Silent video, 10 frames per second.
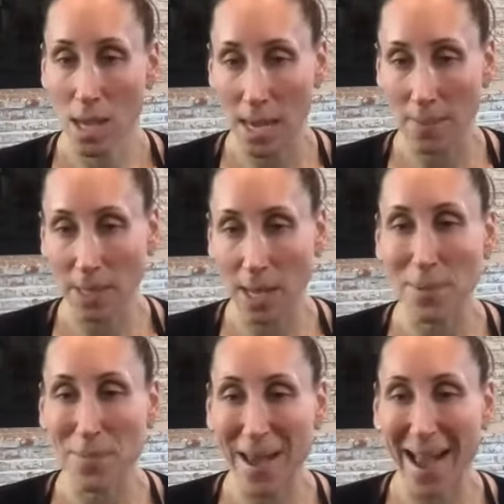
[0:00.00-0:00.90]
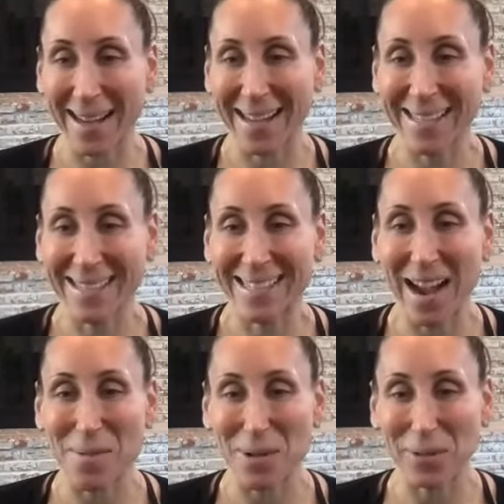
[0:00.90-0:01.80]
hips up and back,
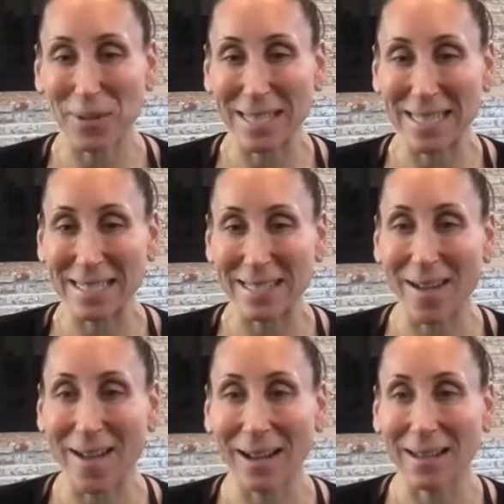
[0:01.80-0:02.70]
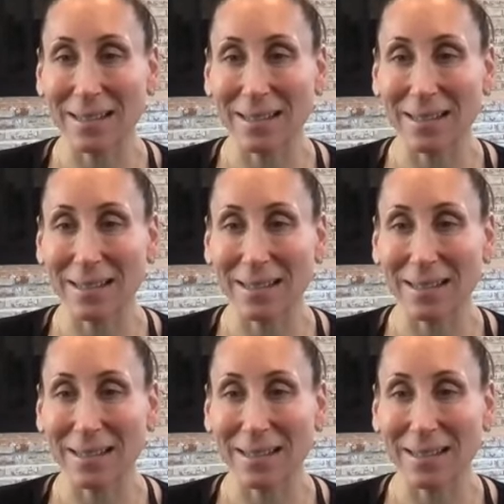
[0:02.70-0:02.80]
downward facing dog.